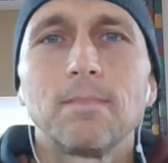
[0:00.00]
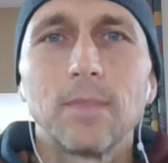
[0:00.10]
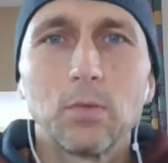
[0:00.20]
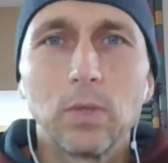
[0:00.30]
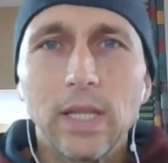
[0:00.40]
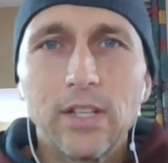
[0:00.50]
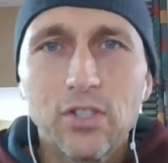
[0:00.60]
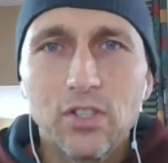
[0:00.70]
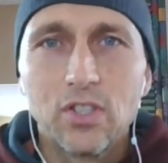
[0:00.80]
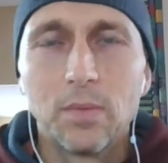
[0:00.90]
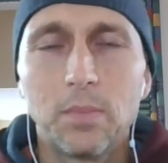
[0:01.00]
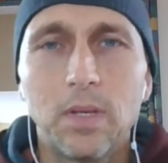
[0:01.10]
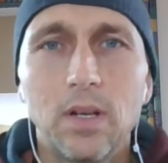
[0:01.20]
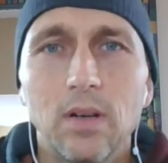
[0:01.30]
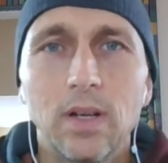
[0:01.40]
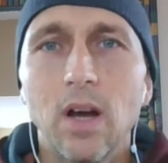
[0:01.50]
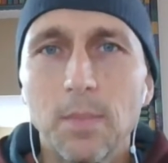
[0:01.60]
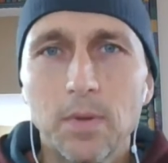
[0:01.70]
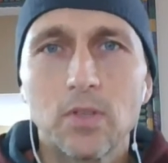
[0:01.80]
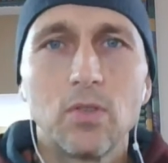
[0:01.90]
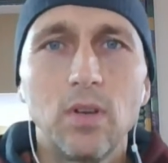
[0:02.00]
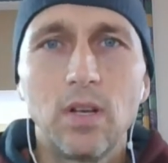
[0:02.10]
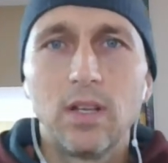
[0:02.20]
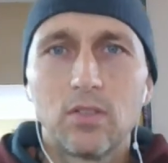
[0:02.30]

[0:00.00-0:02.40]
relationship here, an opportunity